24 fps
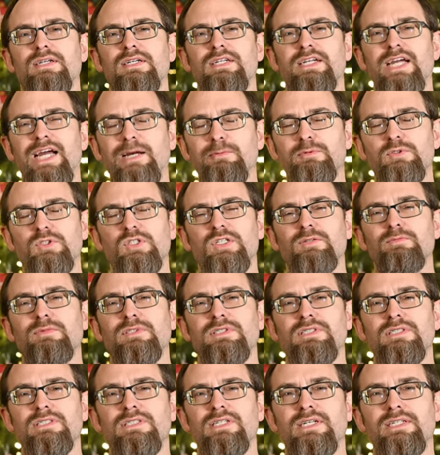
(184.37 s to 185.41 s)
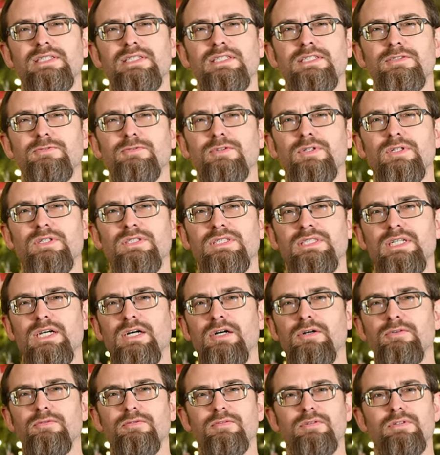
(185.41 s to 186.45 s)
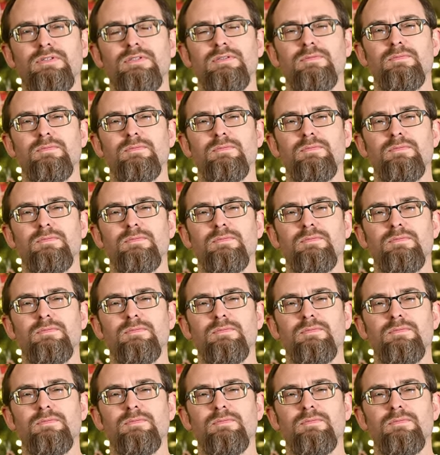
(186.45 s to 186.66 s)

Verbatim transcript: capture images like this for yourself